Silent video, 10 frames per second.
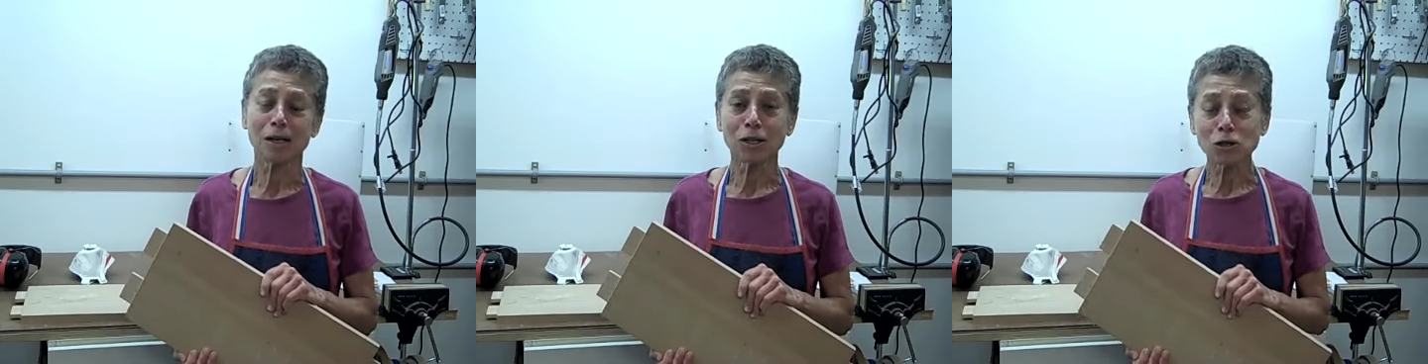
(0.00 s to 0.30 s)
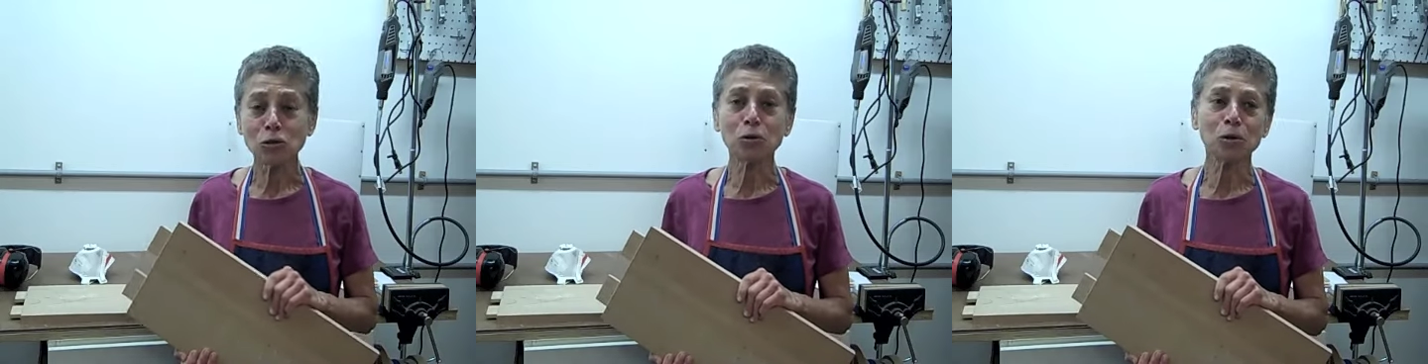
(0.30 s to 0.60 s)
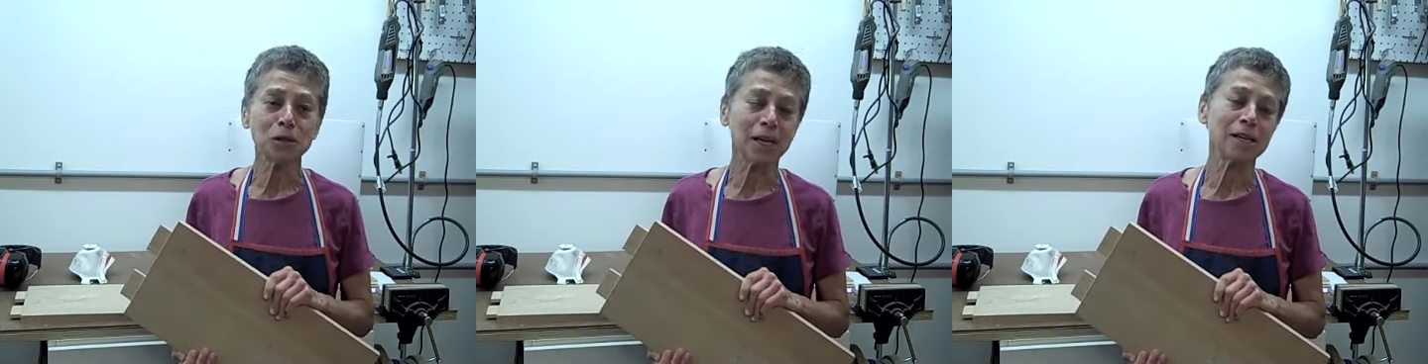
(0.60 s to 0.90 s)
the
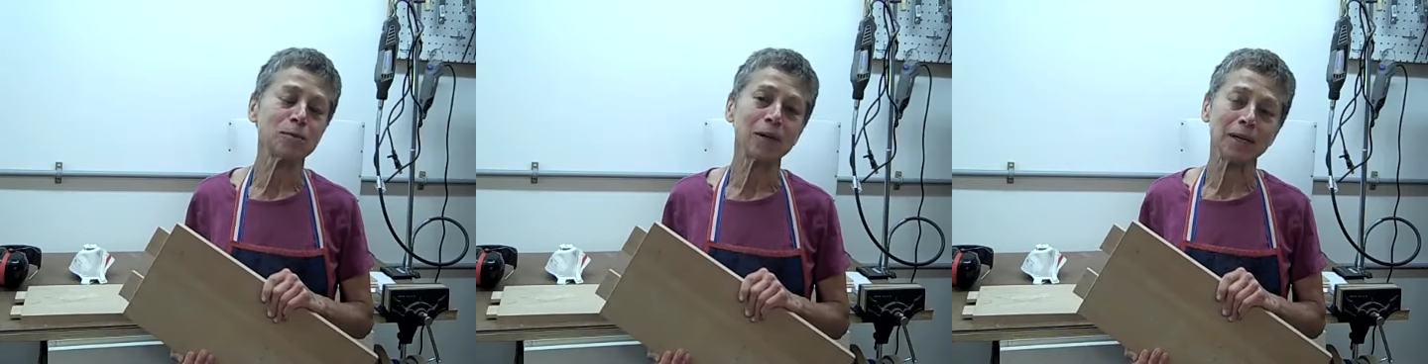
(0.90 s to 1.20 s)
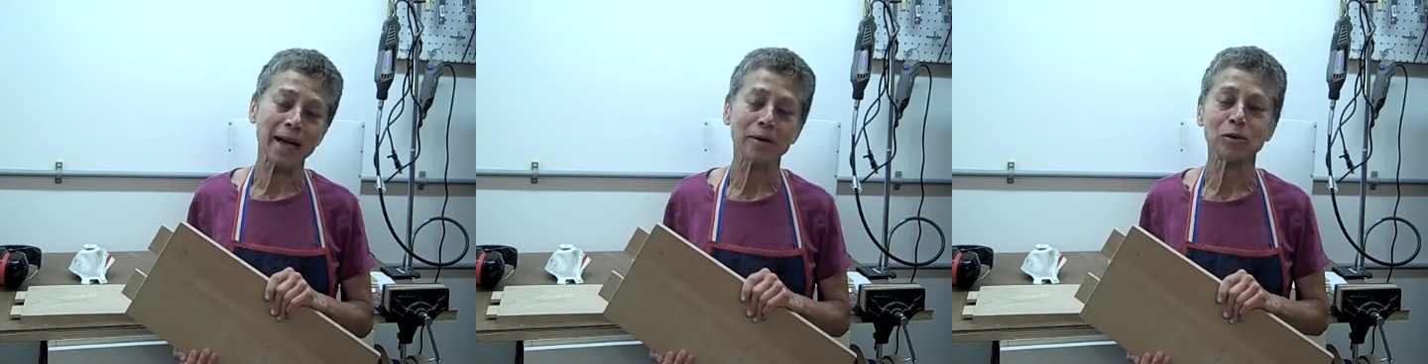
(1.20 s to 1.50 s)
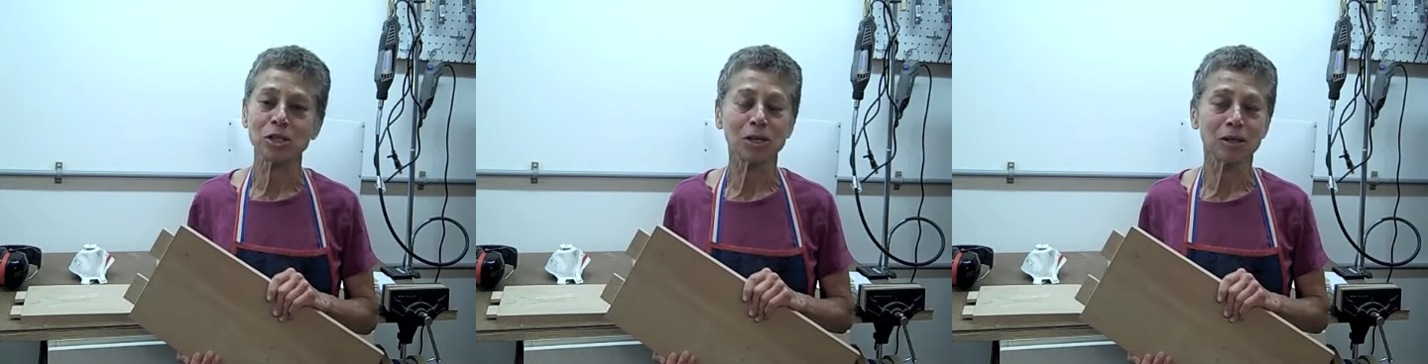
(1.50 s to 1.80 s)
tool that has been
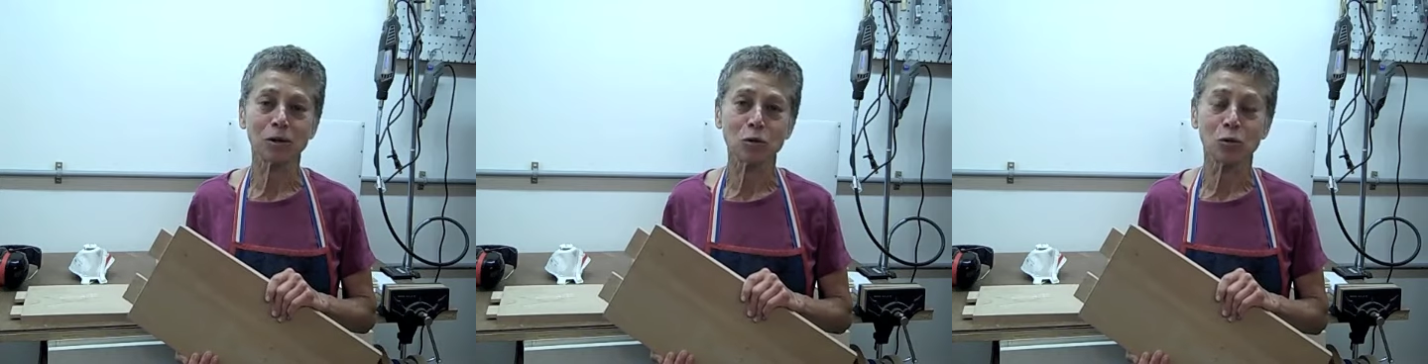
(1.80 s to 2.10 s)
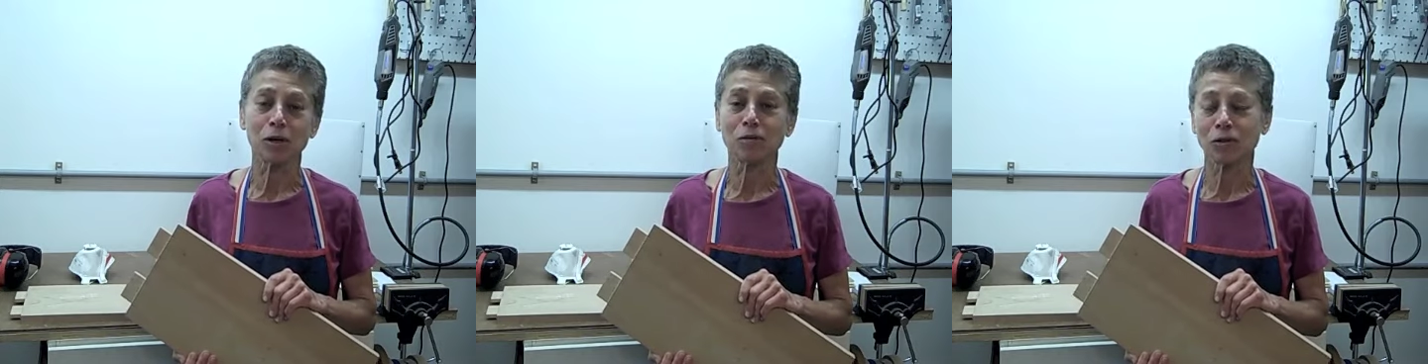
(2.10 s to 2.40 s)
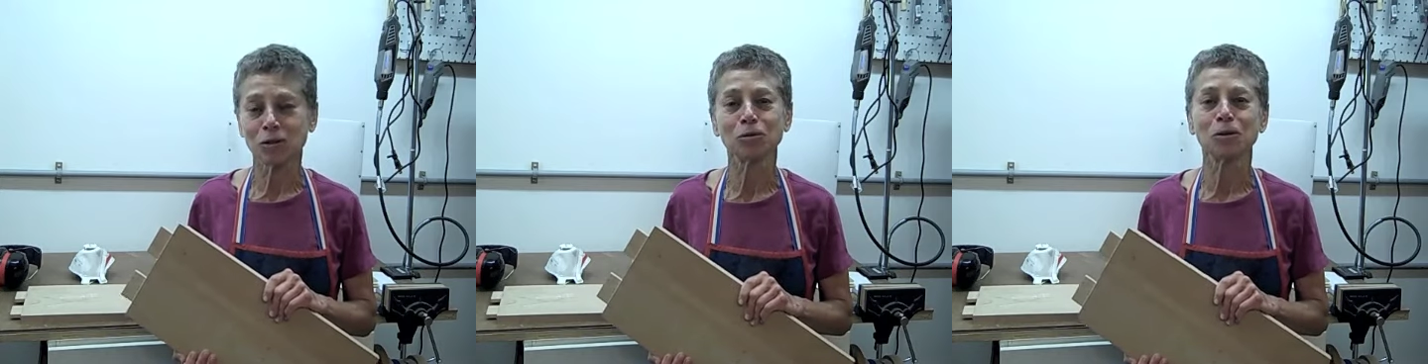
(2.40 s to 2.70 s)
languishing in the corner for
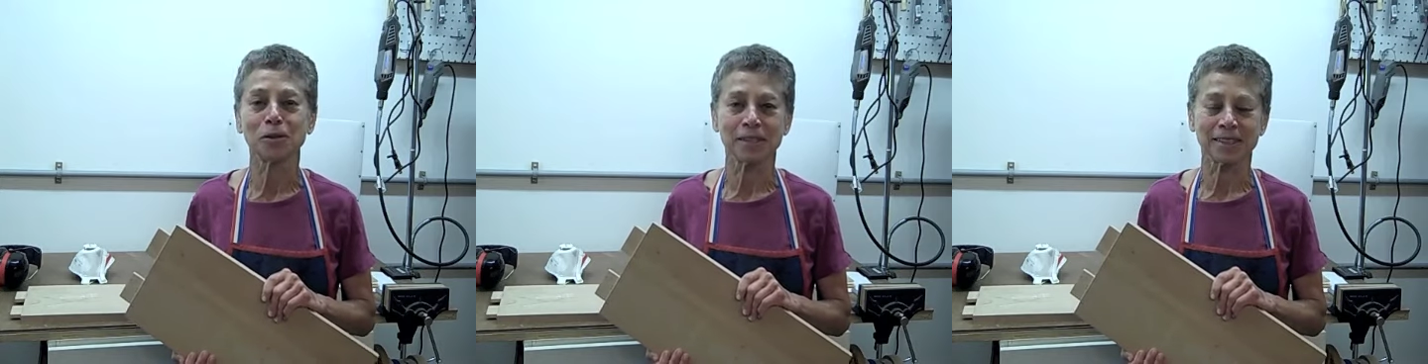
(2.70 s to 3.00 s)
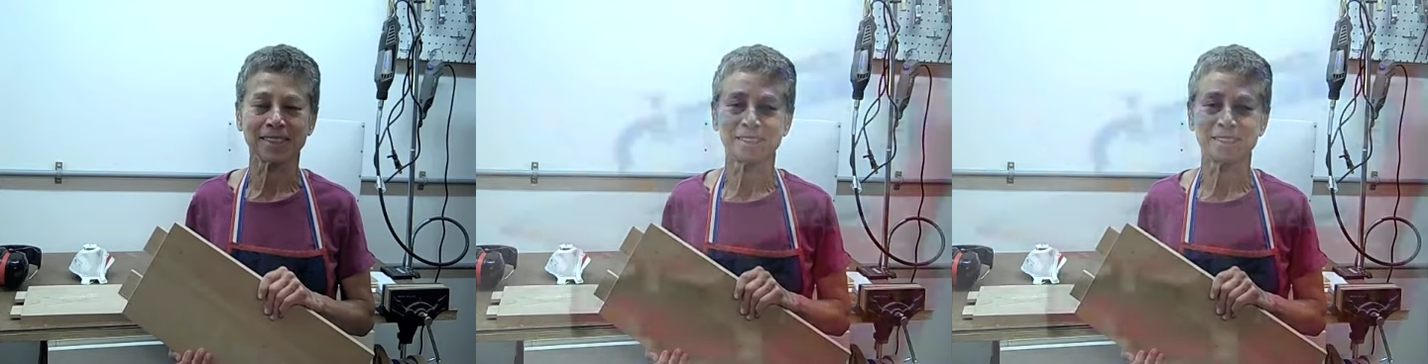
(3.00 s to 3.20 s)
too long.